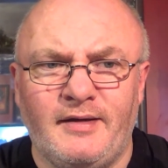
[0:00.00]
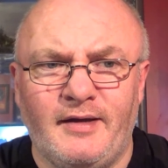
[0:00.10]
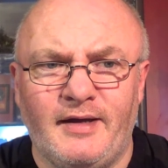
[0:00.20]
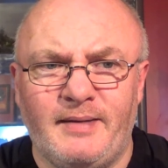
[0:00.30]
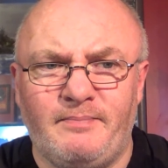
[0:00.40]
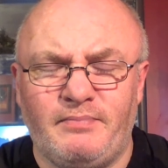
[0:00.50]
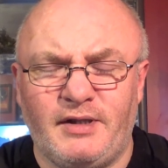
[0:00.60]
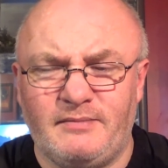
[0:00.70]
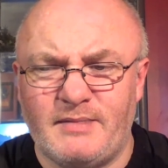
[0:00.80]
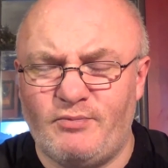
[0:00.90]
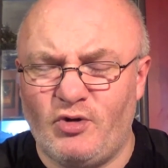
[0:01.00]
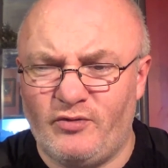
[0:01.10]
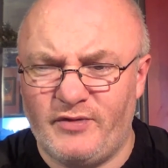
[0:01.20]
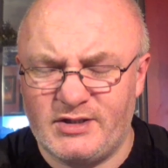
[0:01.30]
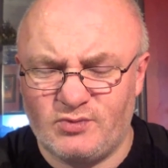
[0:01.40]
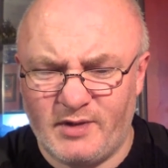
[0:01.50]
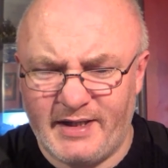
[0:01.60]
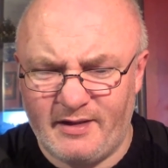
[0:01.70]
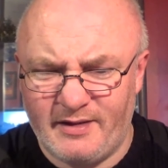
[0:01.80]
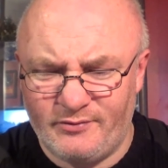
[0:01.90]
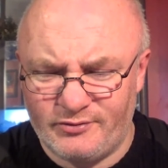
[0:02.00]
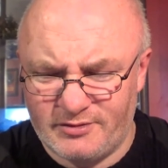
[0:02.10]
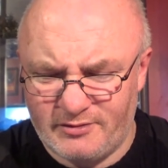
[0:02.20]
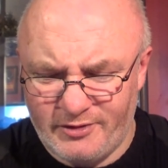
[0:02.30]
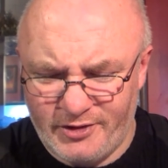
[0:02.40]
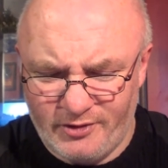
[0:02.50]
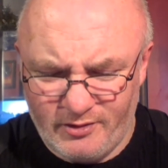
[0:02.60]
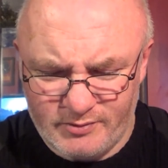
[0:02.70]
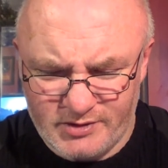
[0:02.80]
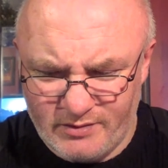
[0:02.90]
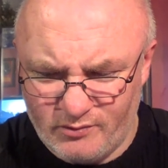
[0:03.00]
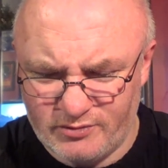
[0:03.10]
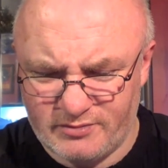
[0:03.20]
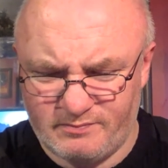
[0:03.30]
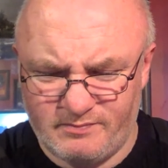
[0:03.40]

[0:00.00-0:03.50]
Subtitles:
and he brought this one in, and it was cubes and it was